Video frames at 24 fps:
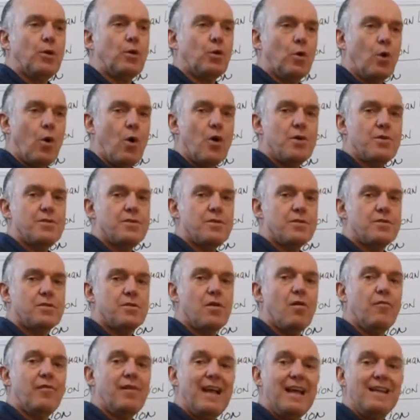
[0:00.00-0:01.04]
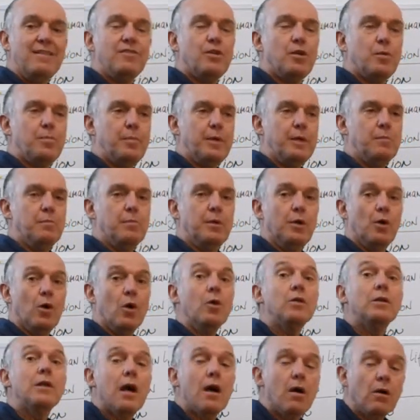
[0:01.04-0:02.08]
causes of entropy
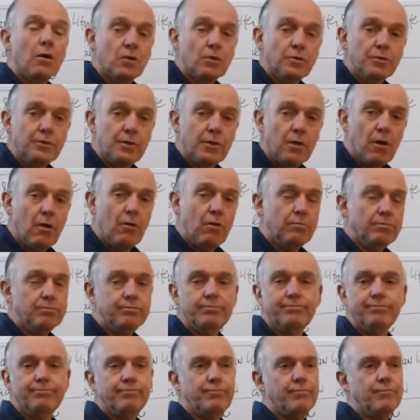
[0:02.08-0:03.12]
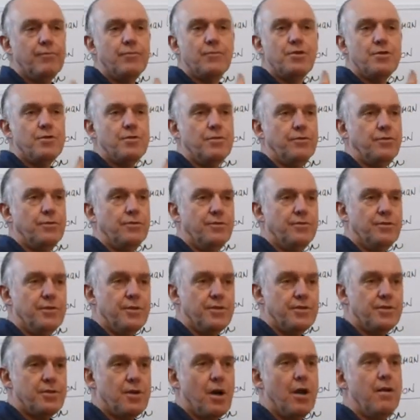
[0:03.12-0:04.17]
beyond our control. The
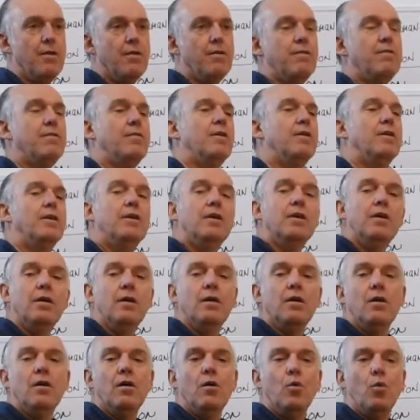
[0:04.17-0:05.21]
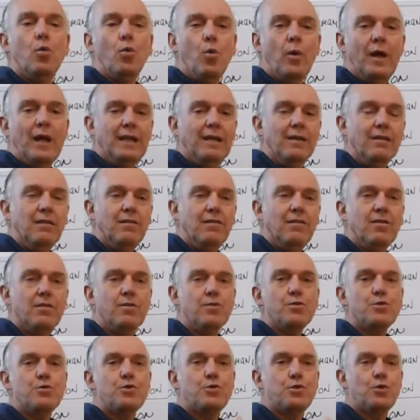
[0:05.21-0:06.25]
sun, wind,
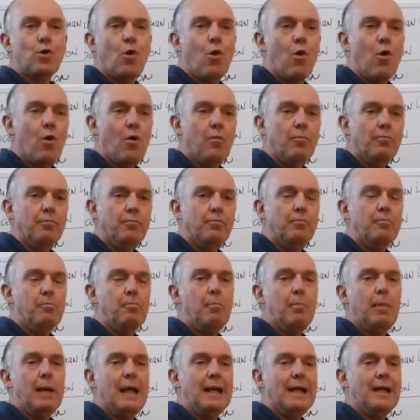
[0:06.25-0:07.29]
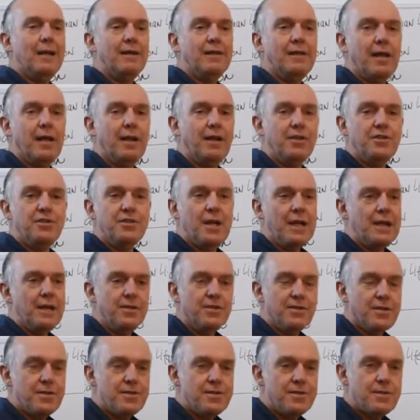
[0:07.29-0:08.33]
storm, planetary
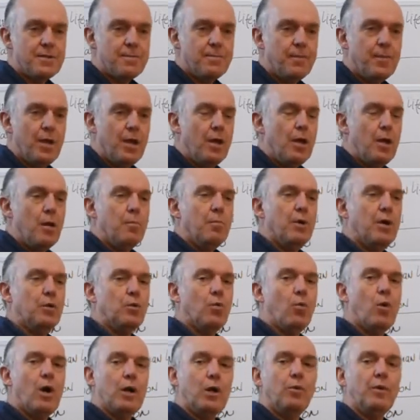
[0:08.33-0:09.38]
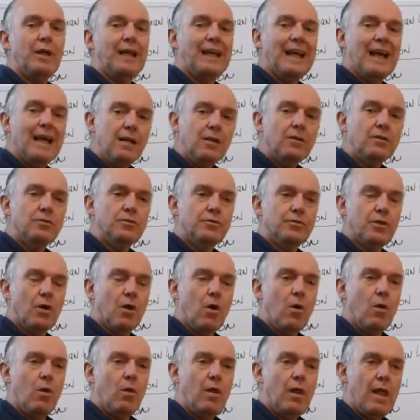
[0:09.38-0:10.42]
changes. But what we can
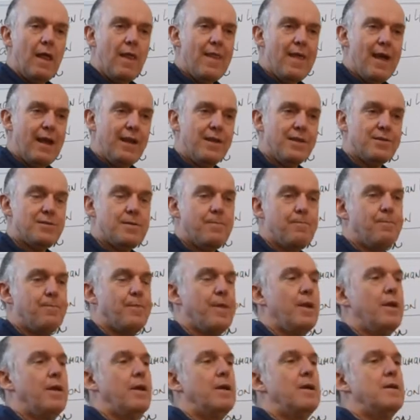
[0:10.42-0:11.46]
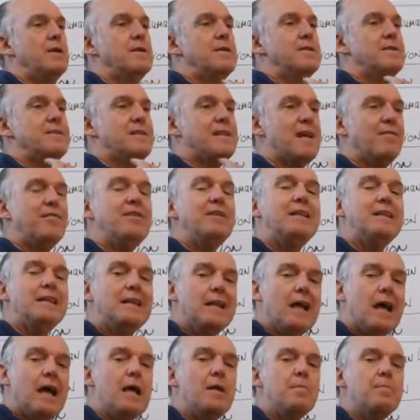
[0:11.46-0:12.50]
control, and that is
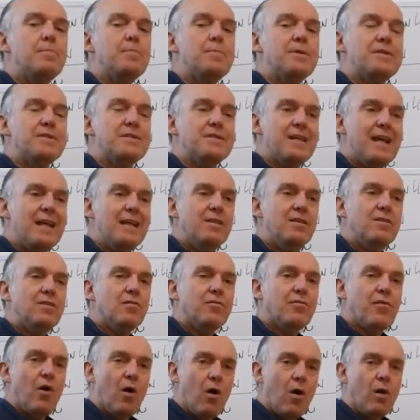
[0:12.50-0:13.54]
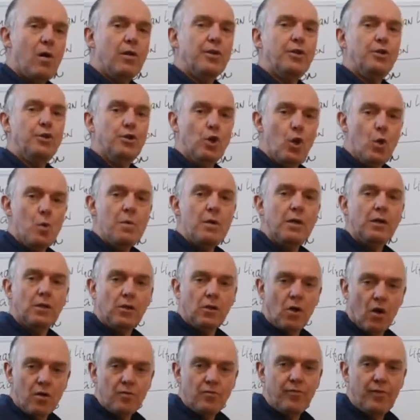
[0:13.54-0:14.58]
seventy-nine percent of all human
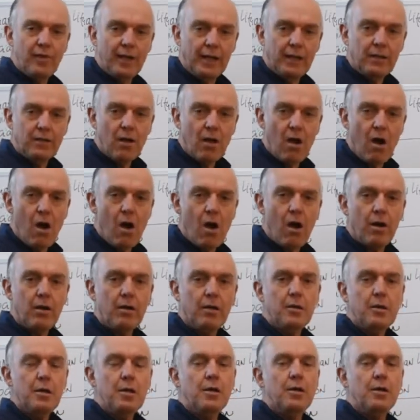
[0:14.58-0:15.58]
conflict are